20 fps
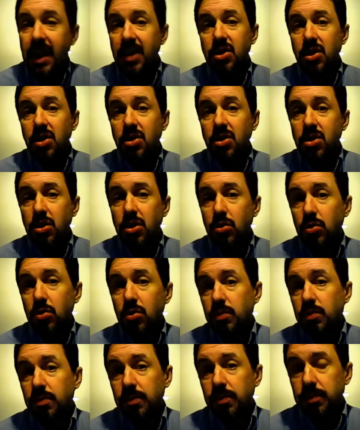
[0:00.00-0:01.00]

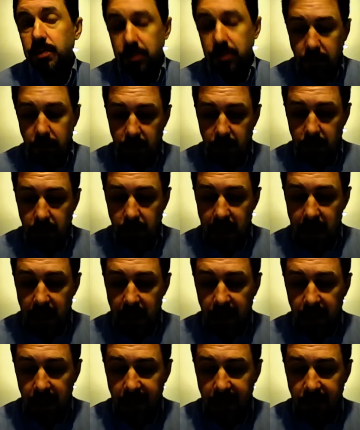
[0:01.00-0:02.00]
destitute,
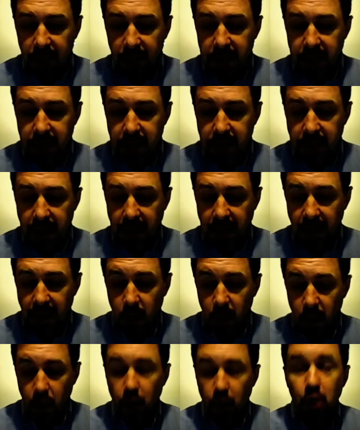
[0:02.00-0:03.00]
leave us
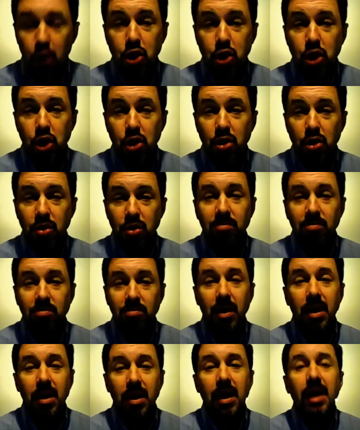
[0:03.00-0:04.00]
in a lurch,
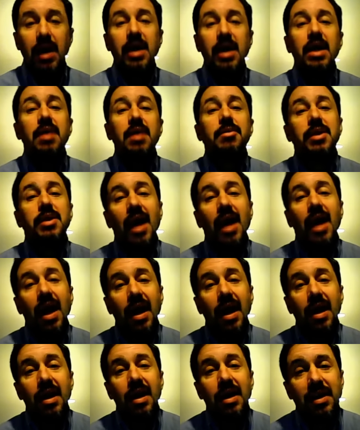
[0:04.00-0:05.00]
and He will
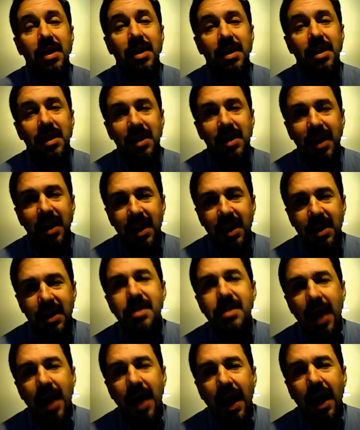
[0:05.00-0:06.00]
not let
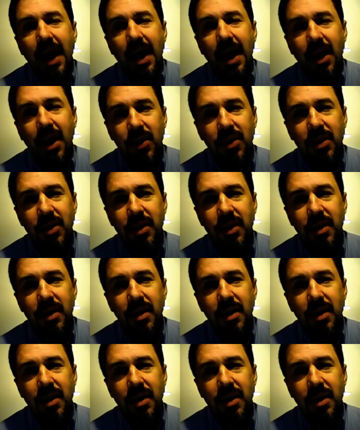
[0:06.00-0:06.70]
us down.